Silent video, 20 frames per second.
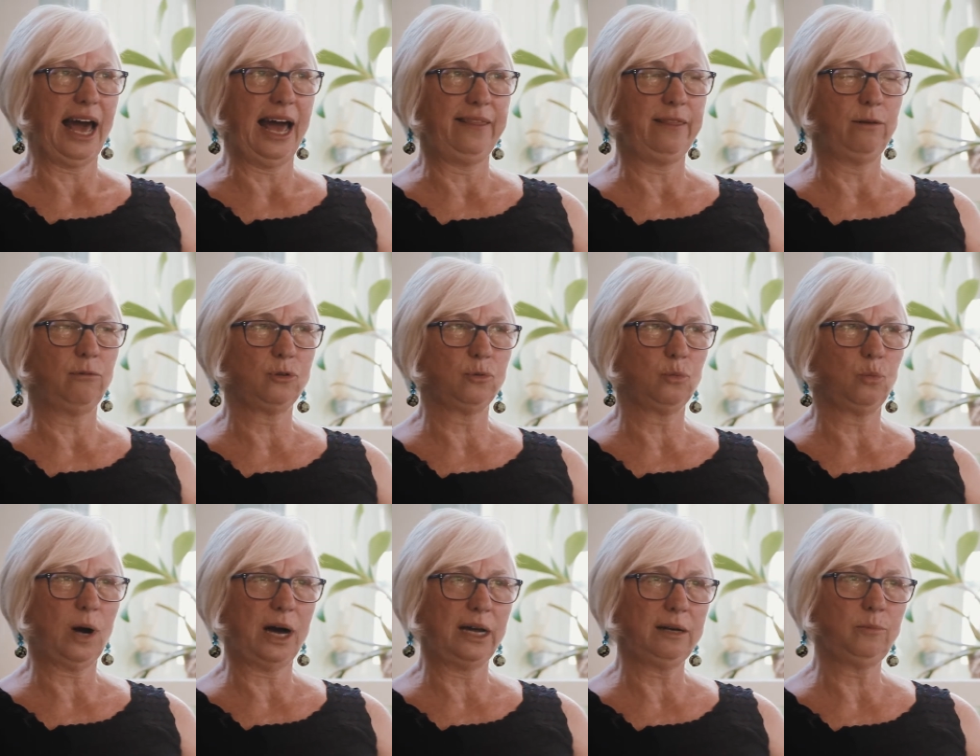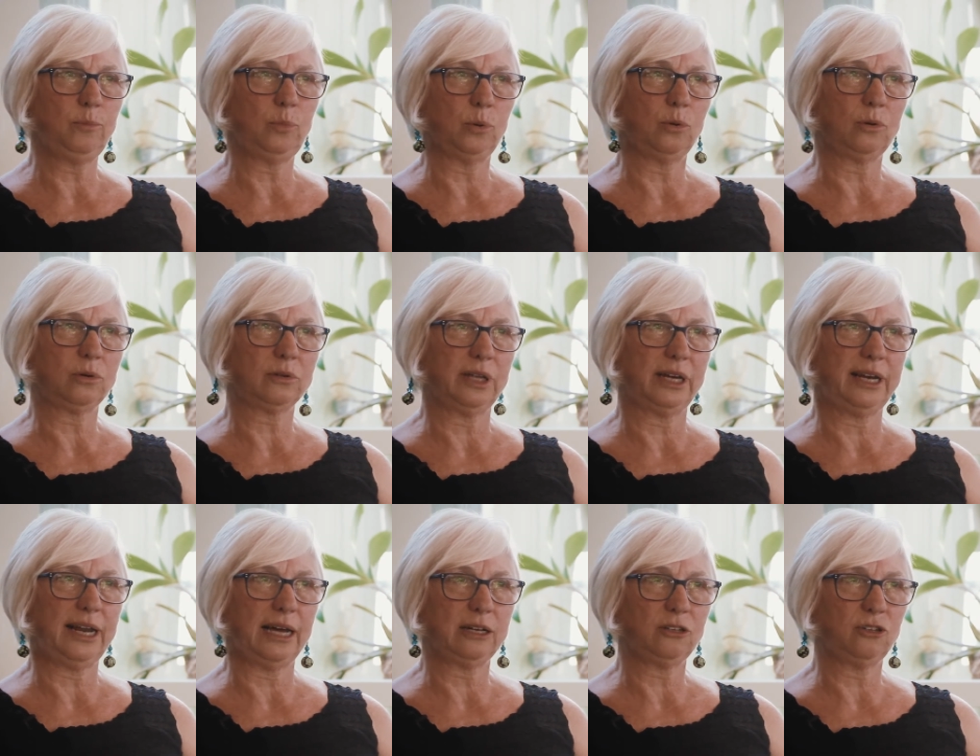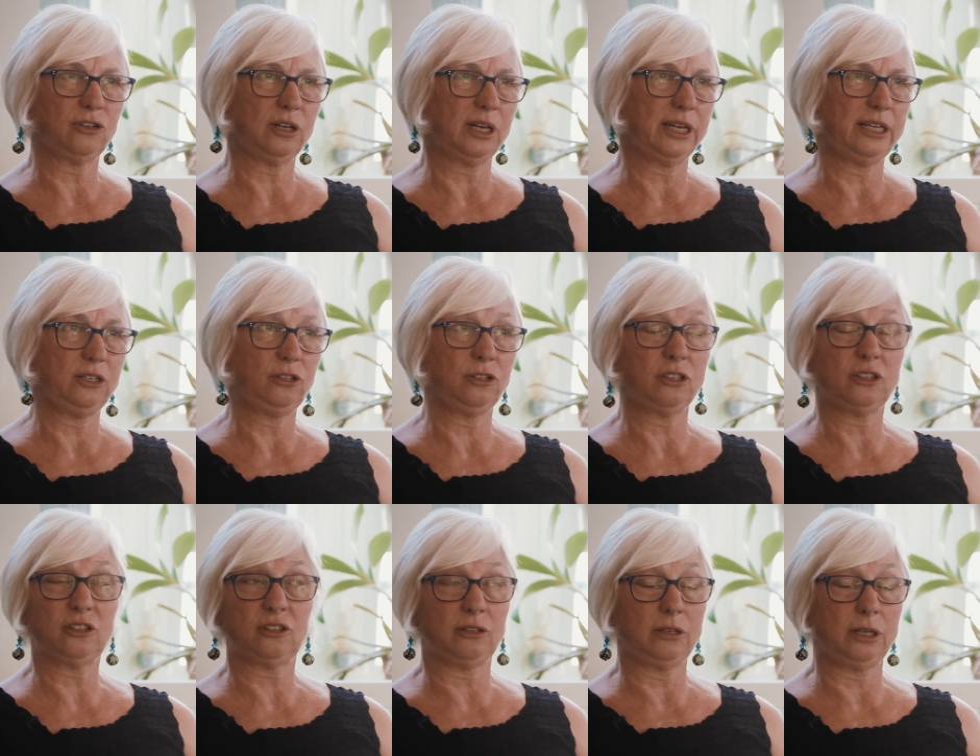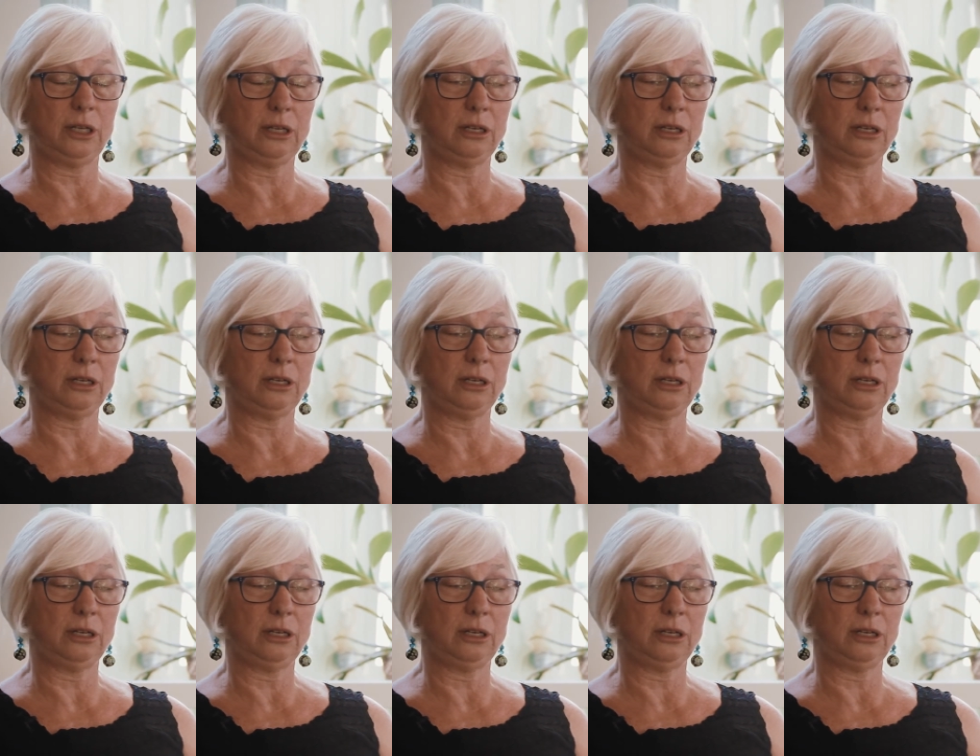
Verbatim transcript: And there was one book that actually just,